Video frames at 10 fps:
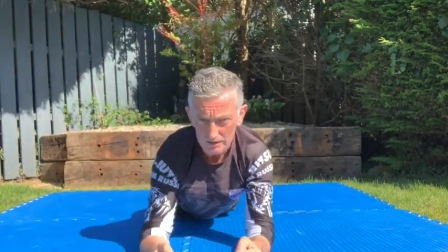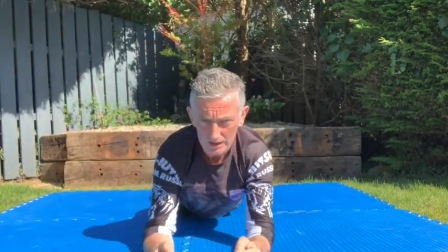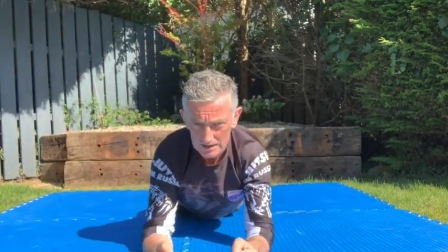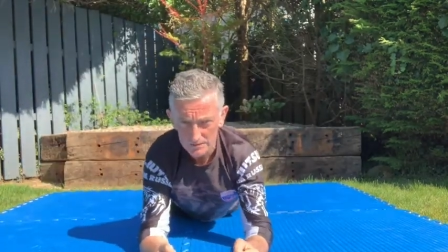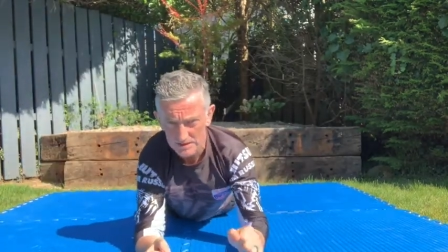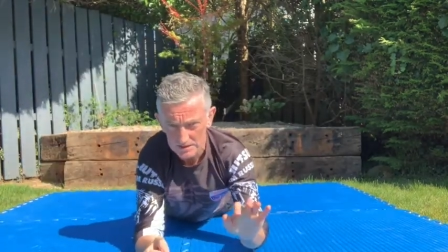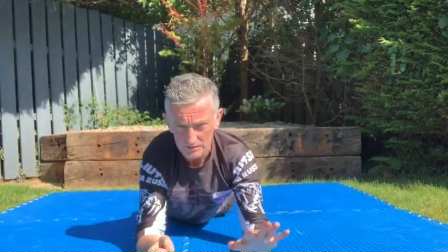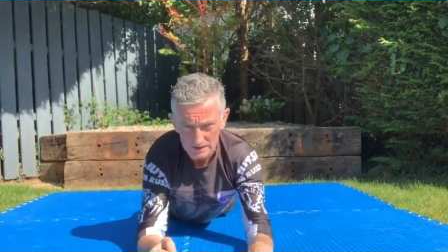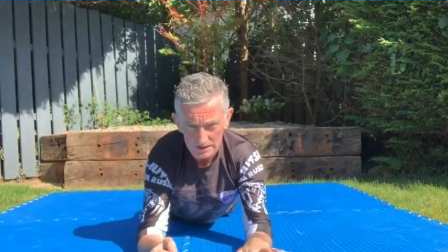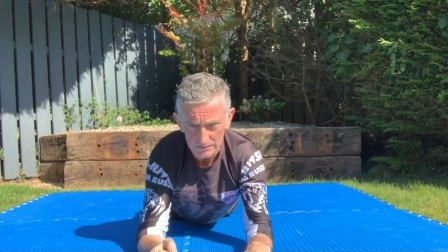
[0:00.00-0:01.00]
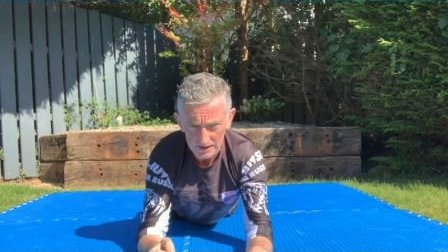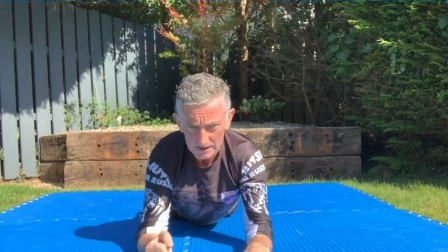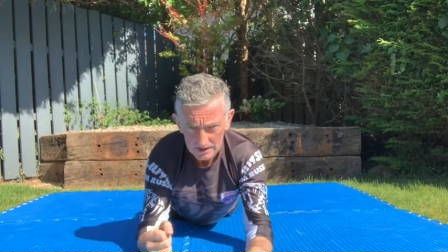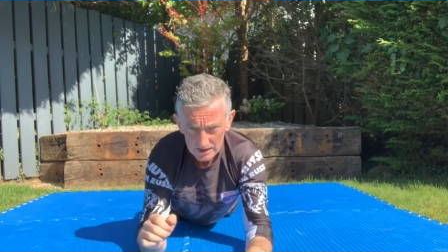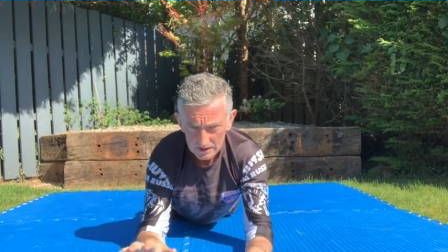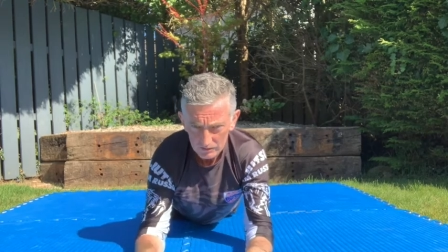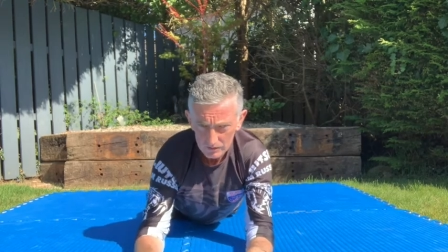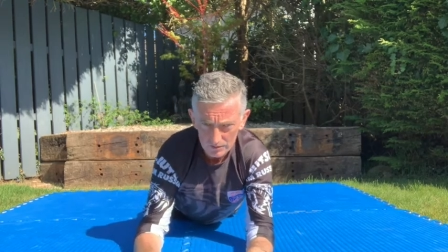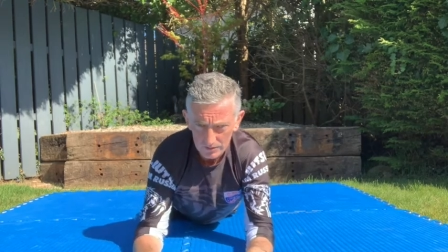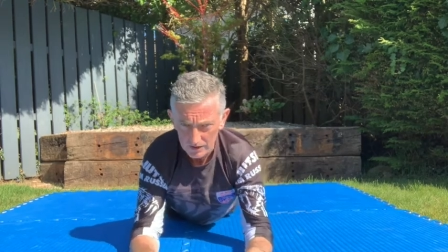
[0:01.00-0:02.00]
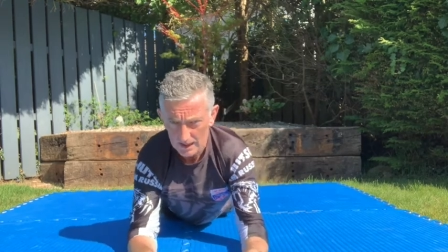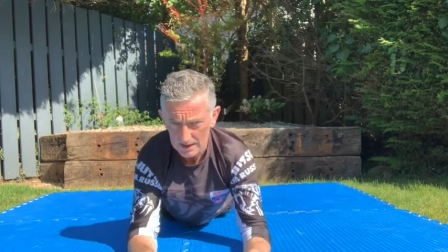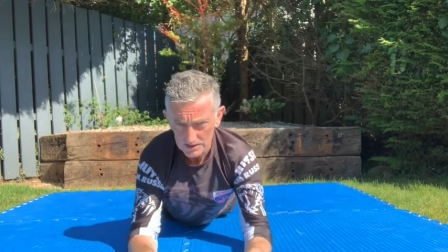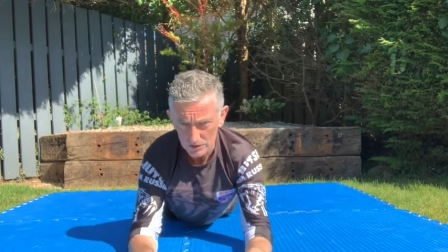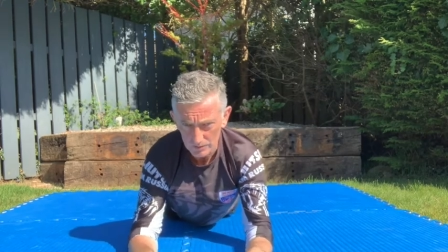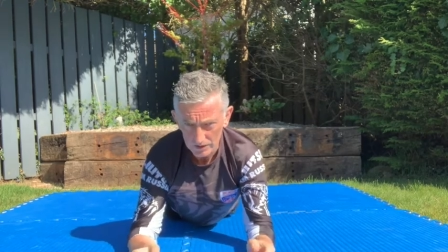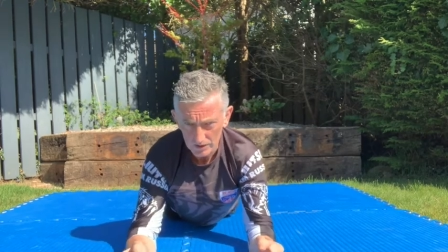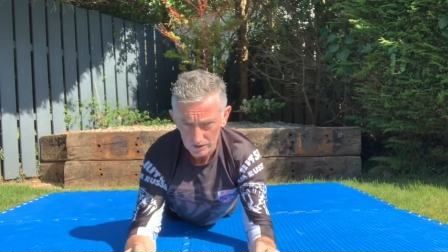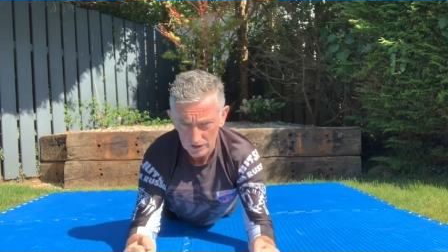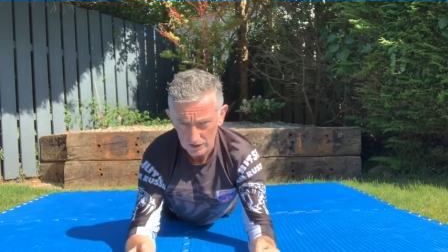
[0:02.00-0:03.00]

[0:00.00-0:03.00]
that's the position we need to be in. We're going to put our hands open, or you can